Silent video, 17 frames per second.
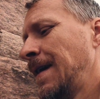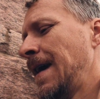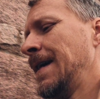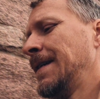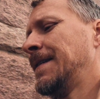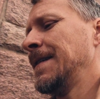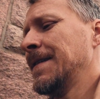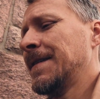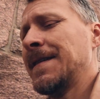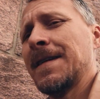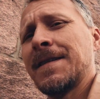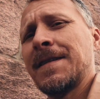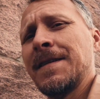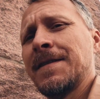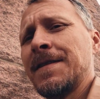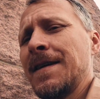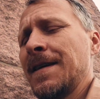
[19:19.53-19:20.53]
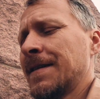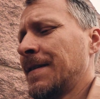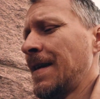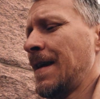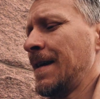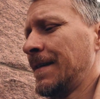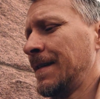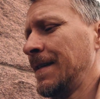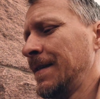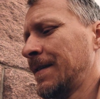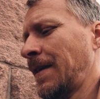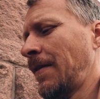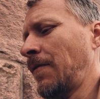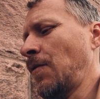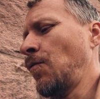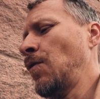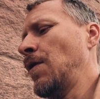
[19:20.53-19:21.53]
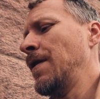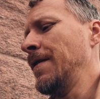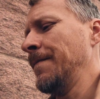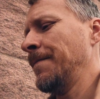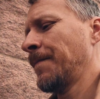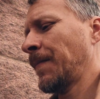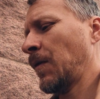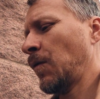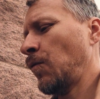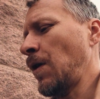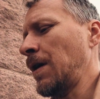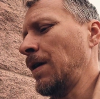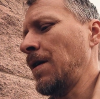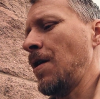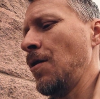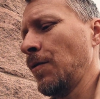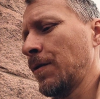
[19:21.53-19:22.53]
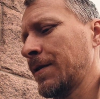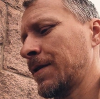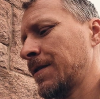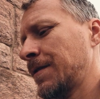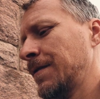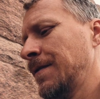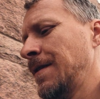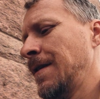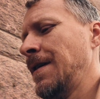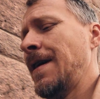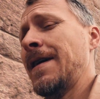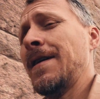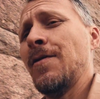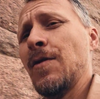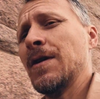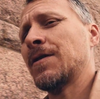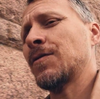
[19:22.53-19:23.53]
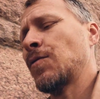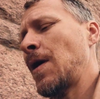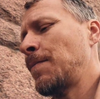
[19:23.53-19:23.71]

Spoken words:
1866 to 1871, while Oakes, a U.S.